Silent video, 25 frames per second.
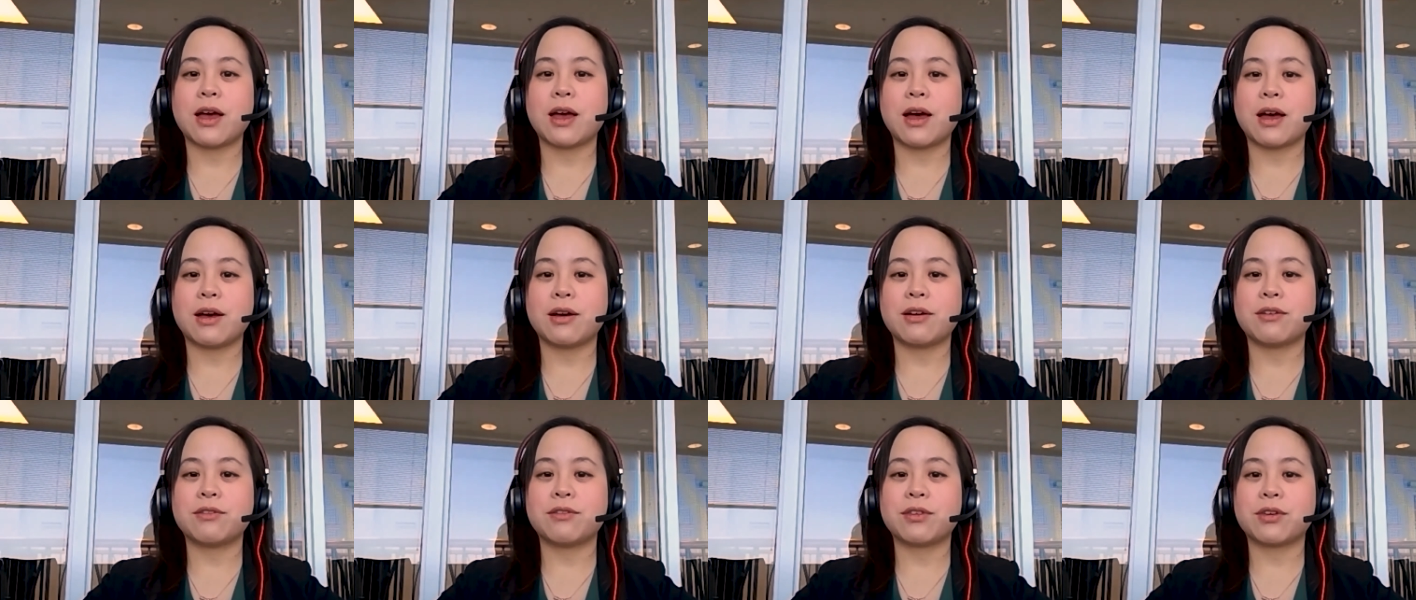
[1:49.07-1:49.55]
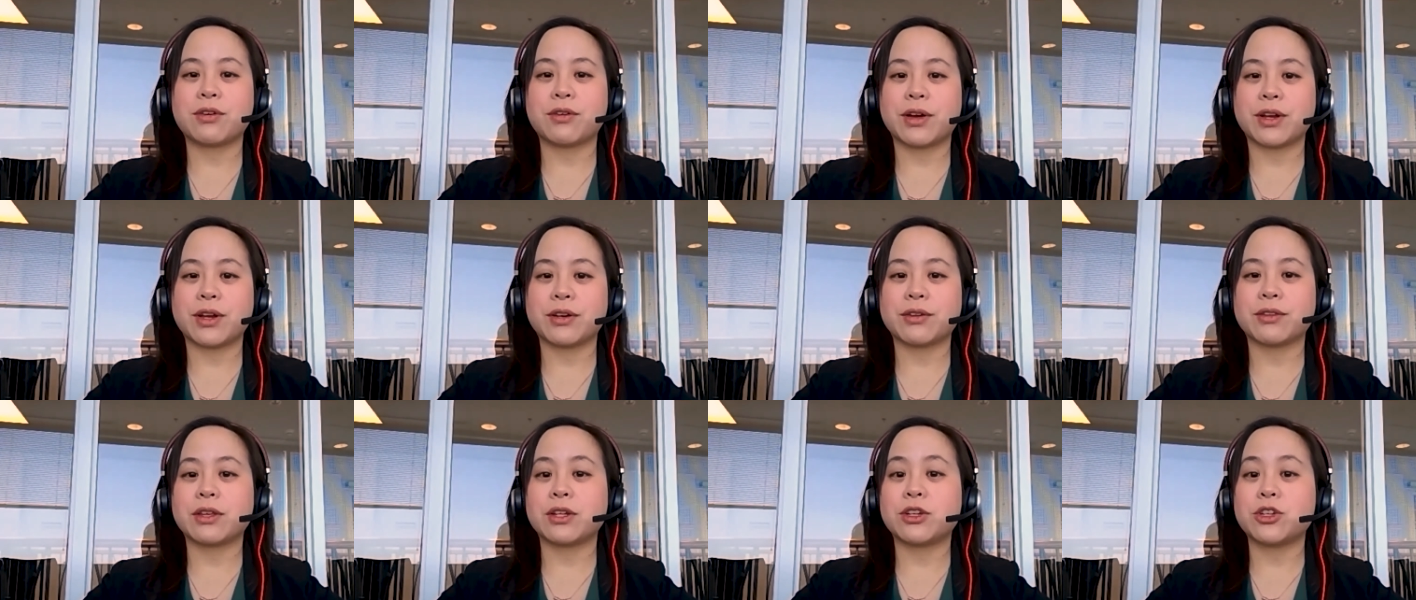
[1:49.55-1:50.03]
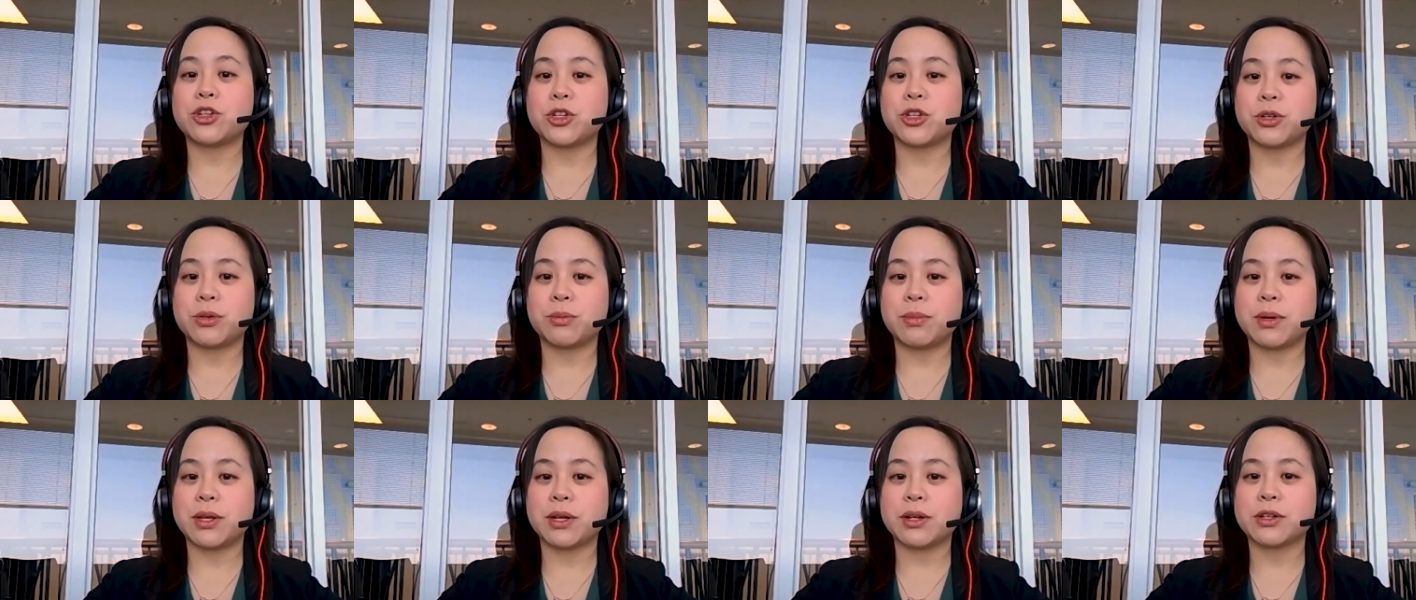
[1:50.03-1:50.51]
of greater than
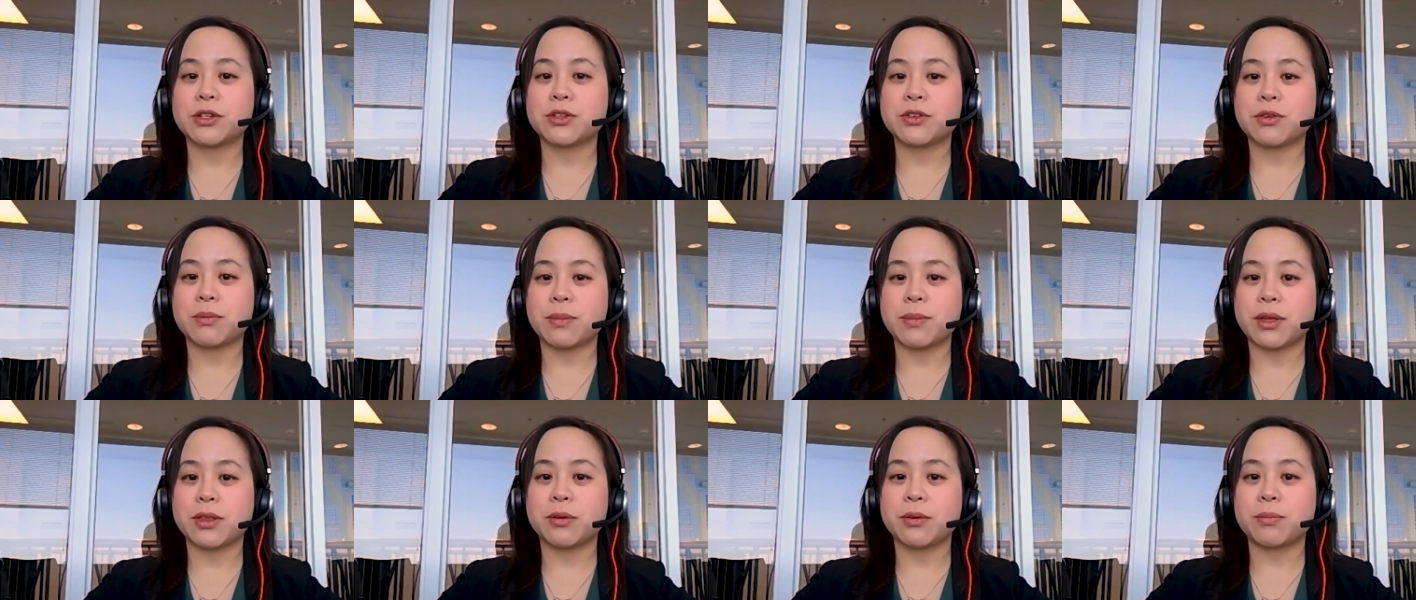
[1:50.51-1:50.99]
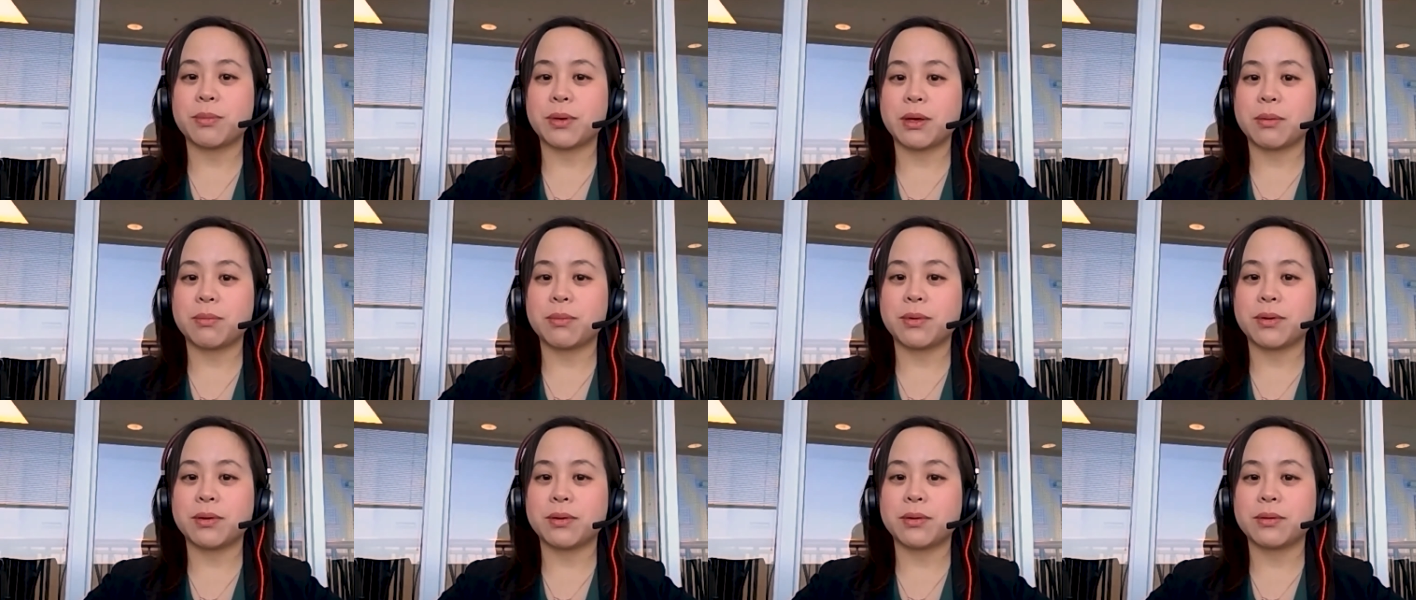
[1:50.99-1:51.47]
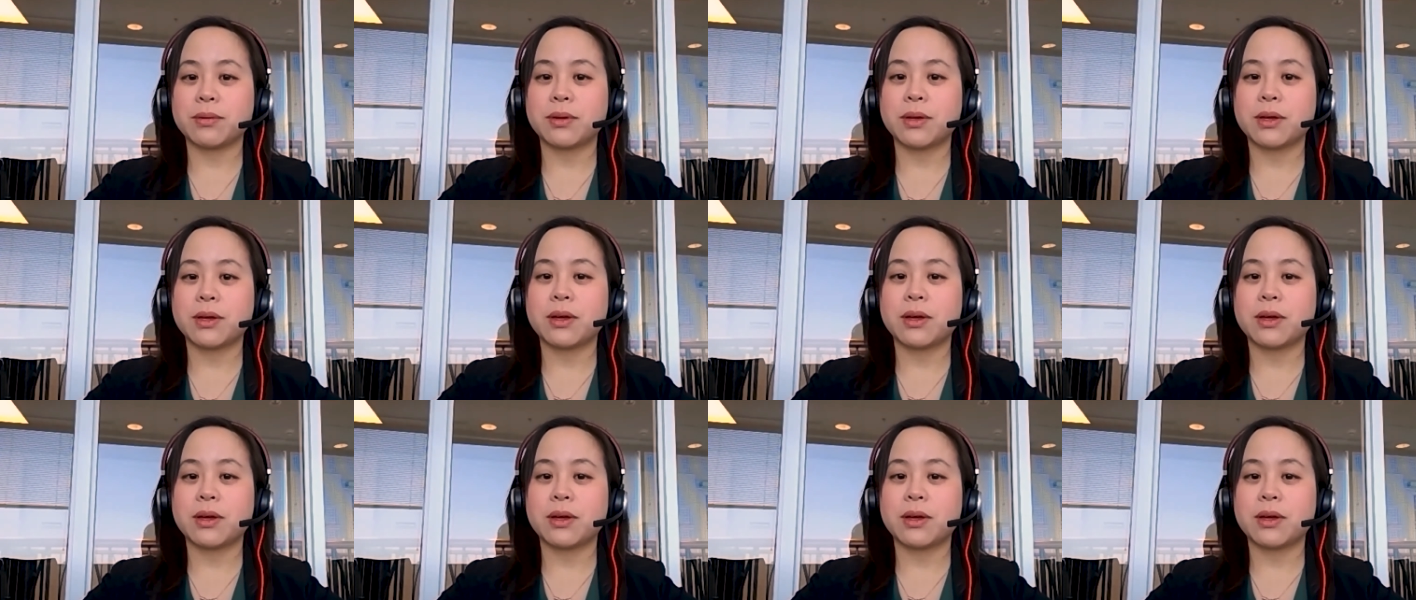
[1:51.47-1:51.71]
two meters from other people.